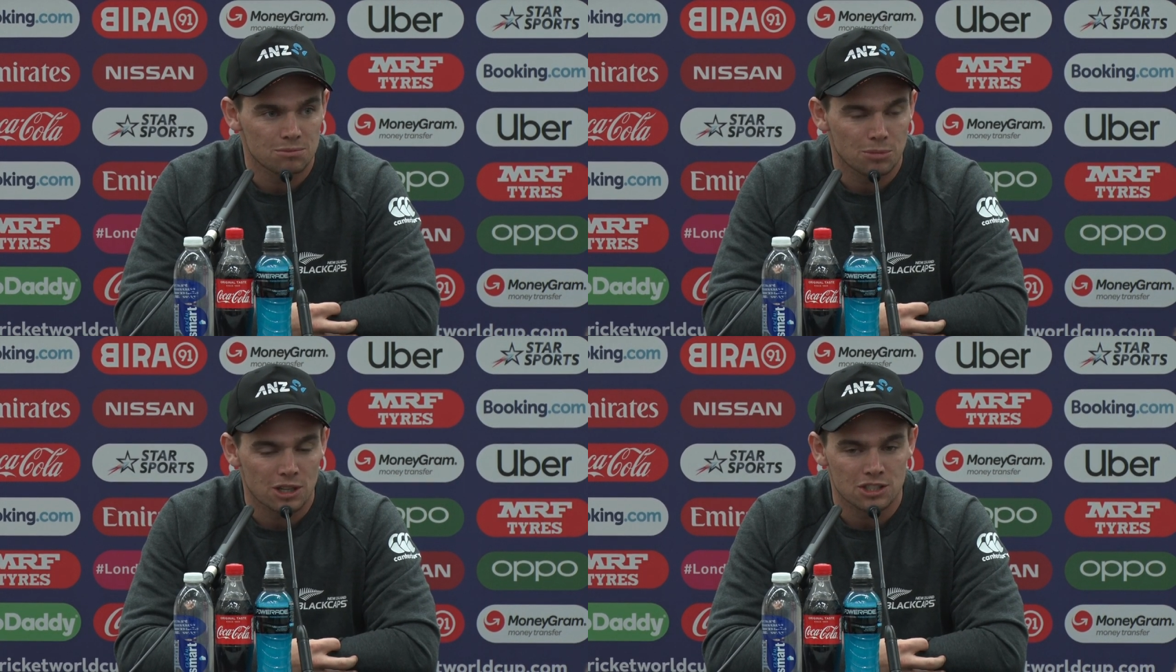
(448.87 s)

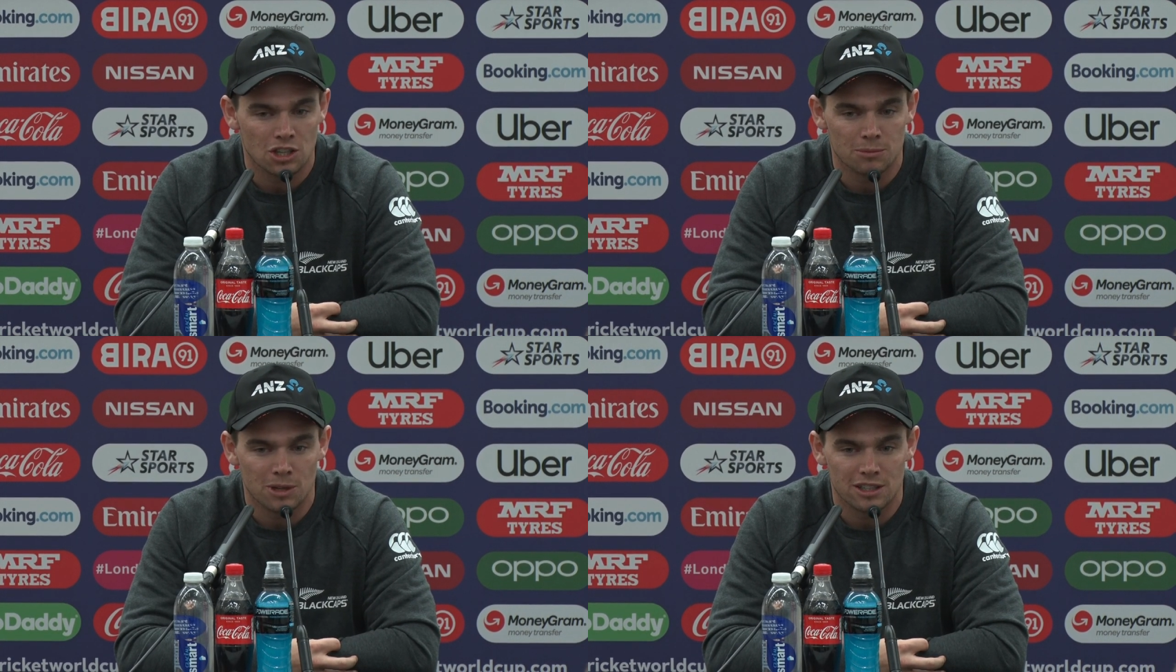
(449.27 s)
by the
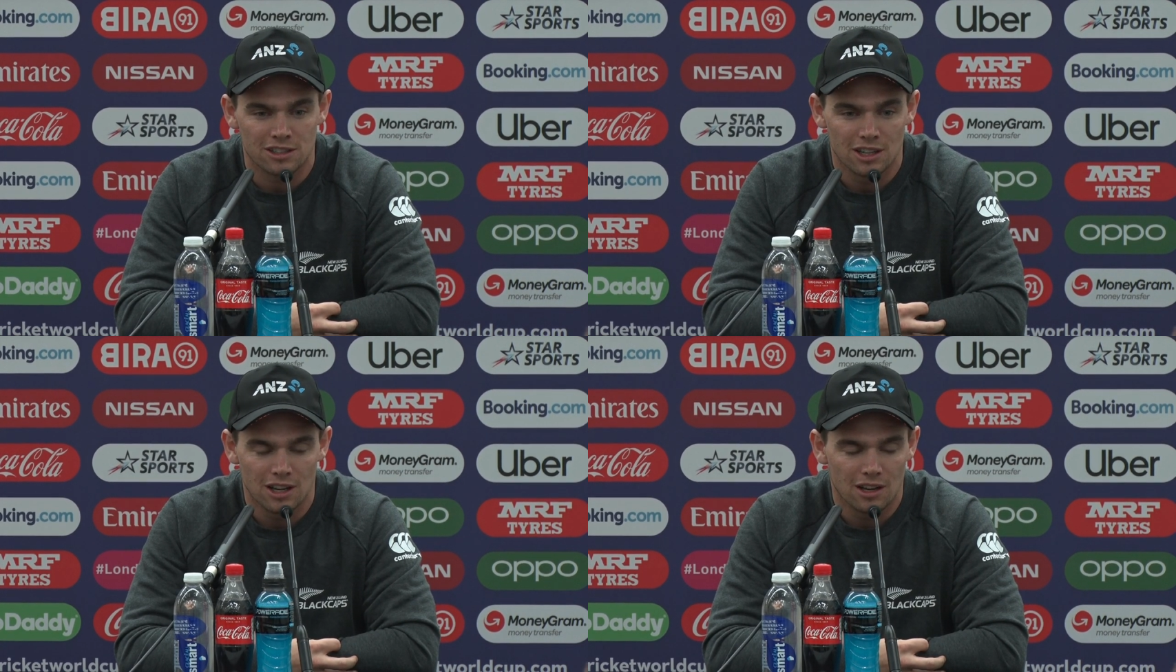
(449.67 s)
time they
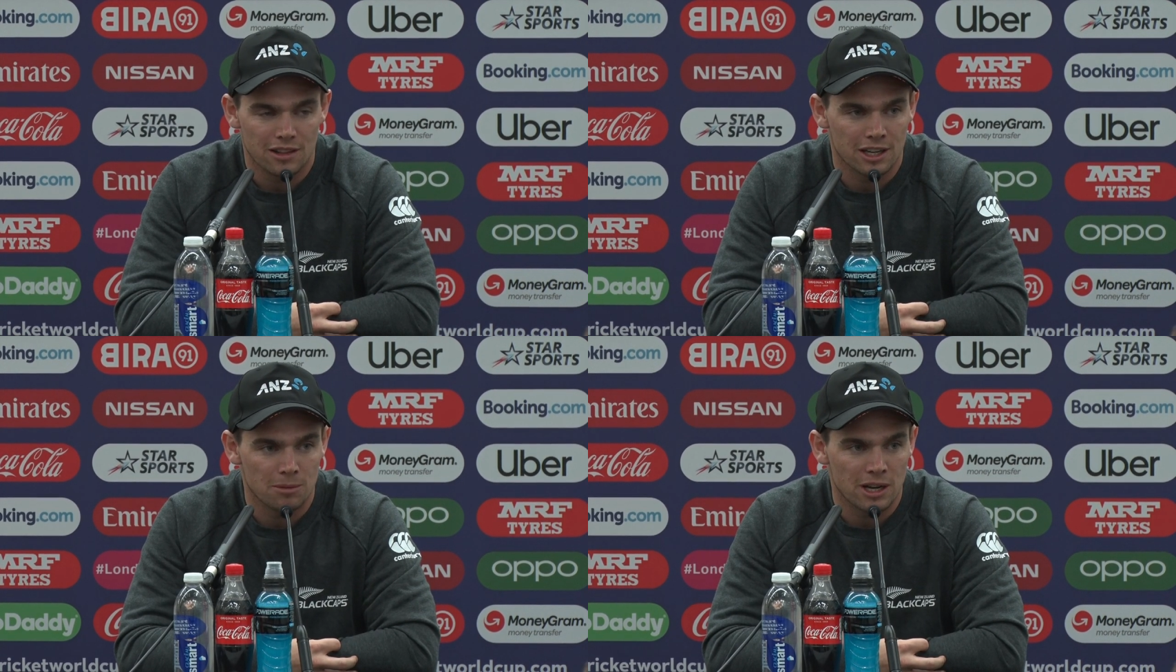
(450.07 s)

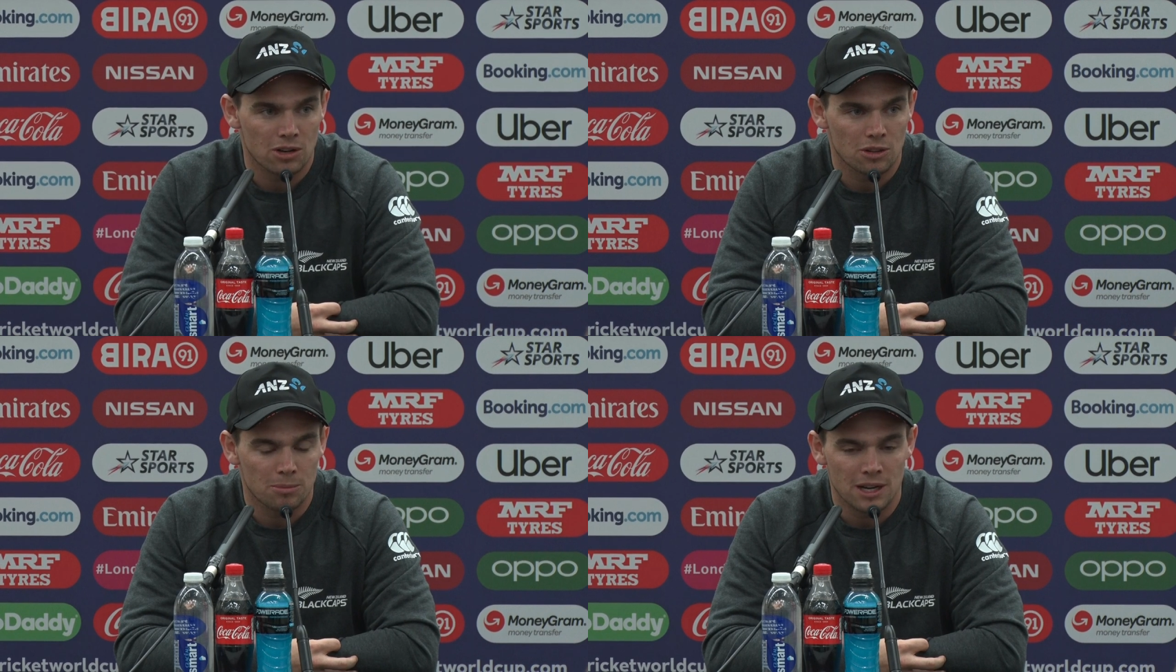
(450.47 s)
get
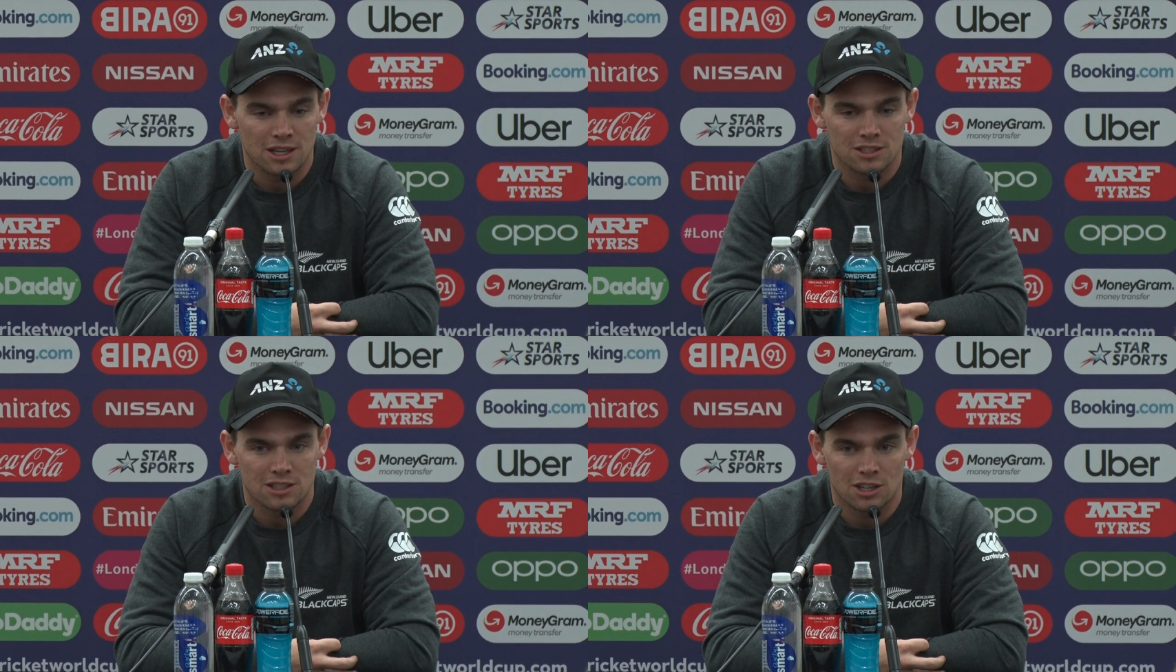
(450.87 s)
back on the
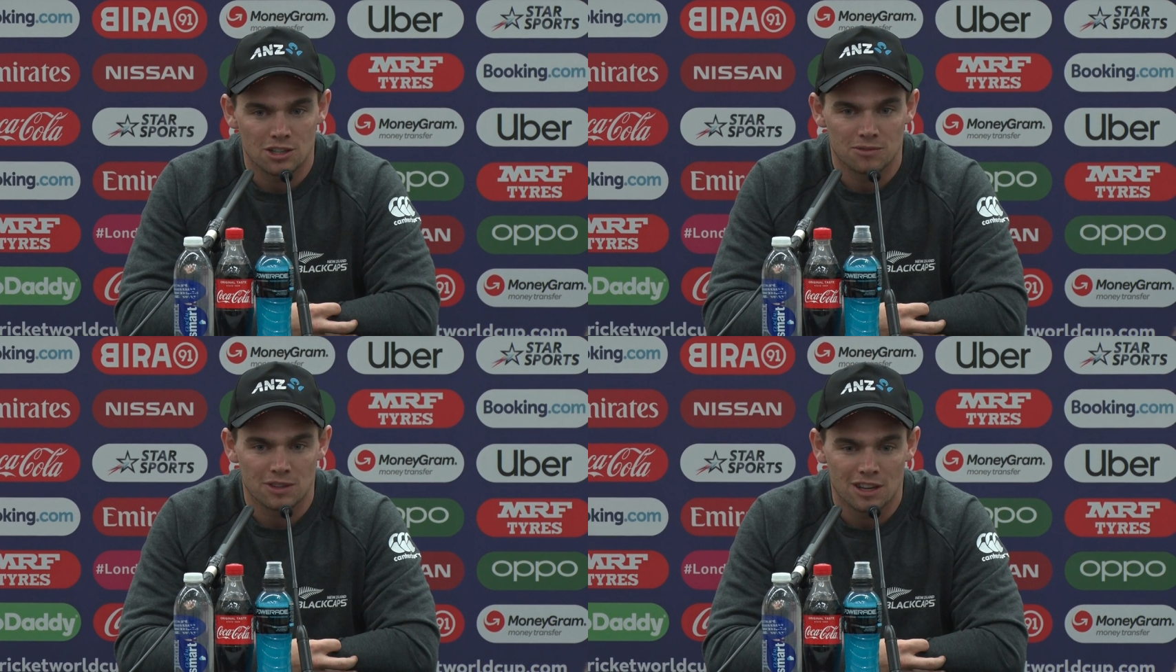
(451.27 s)
park.
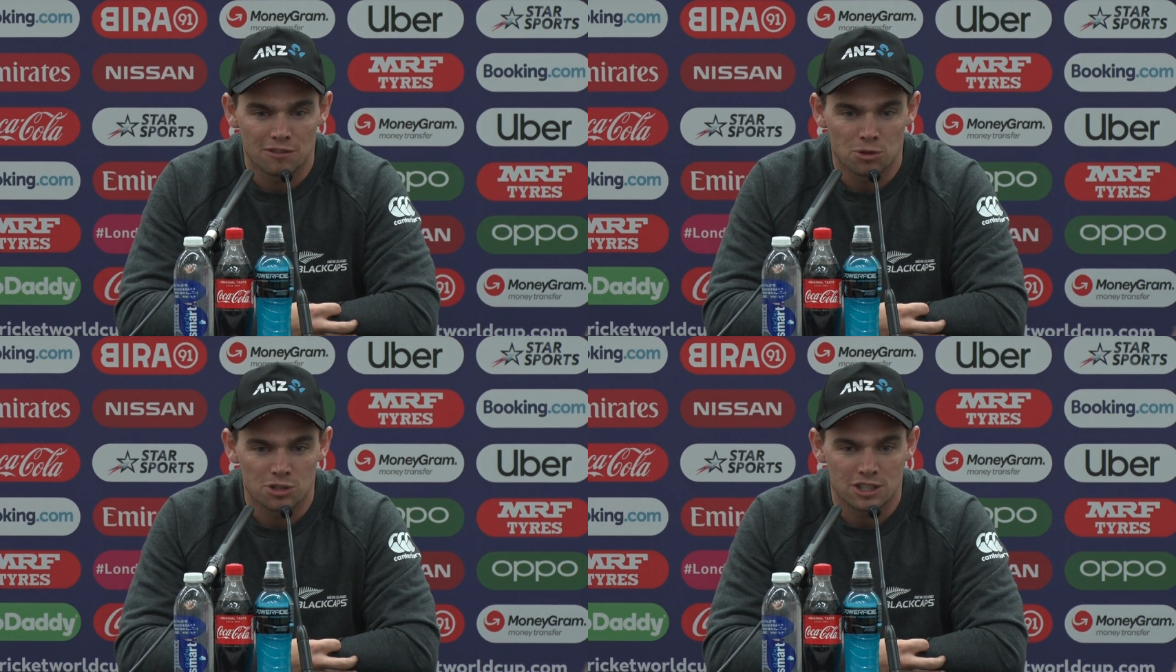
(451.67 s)
So
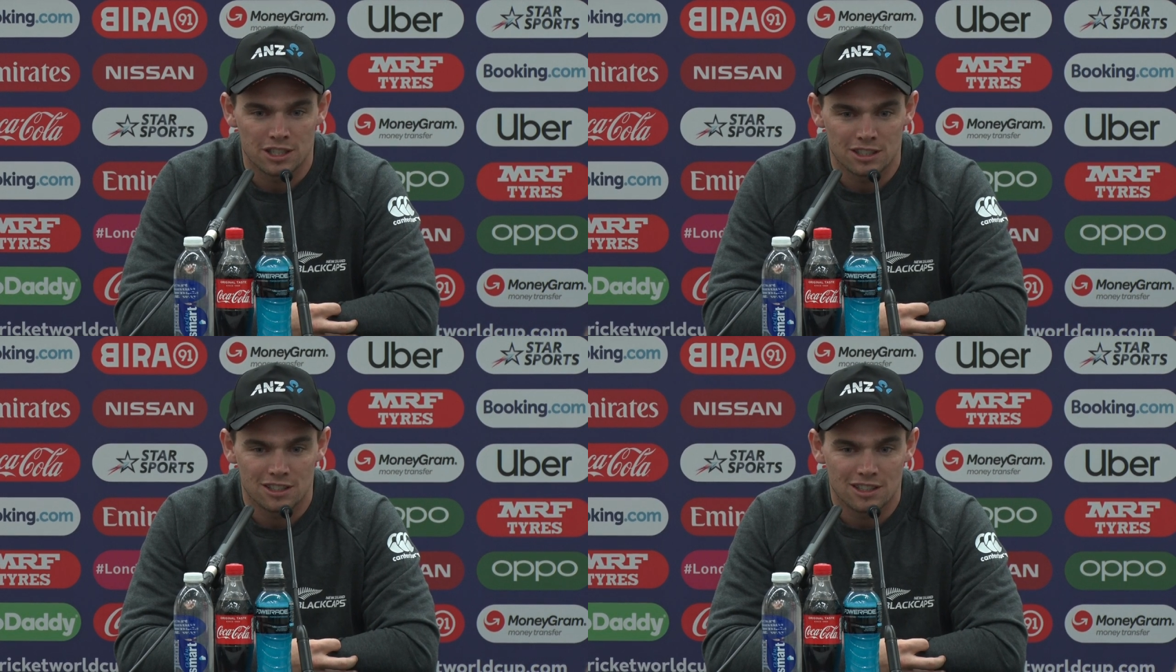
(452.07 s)

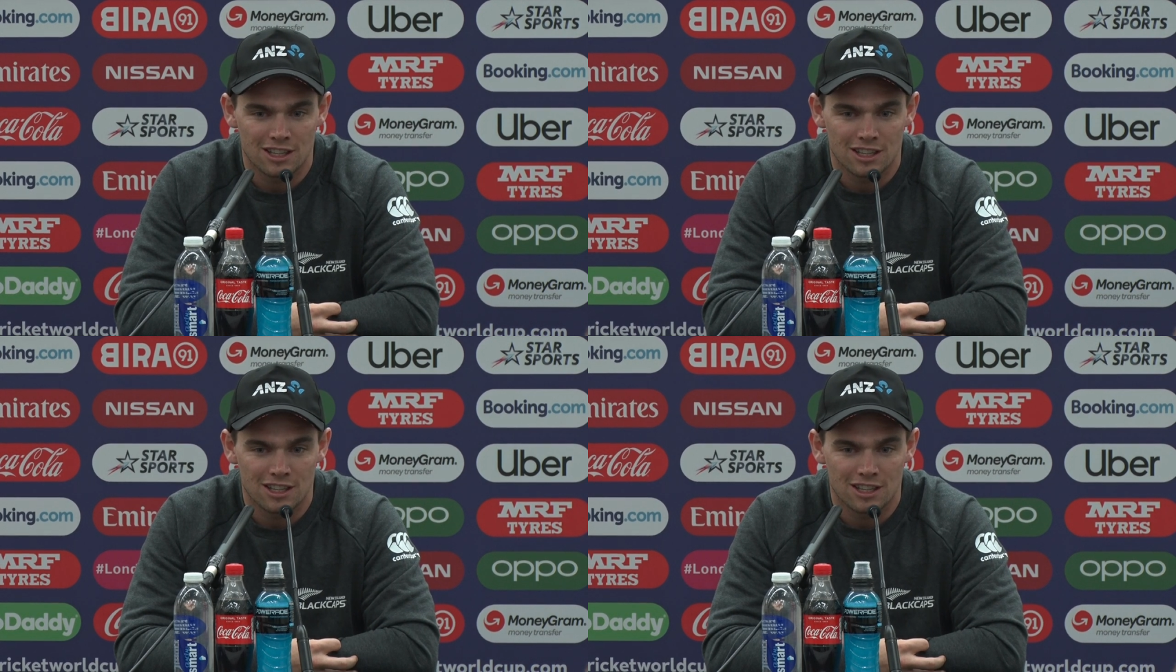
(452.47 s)
unfortunately,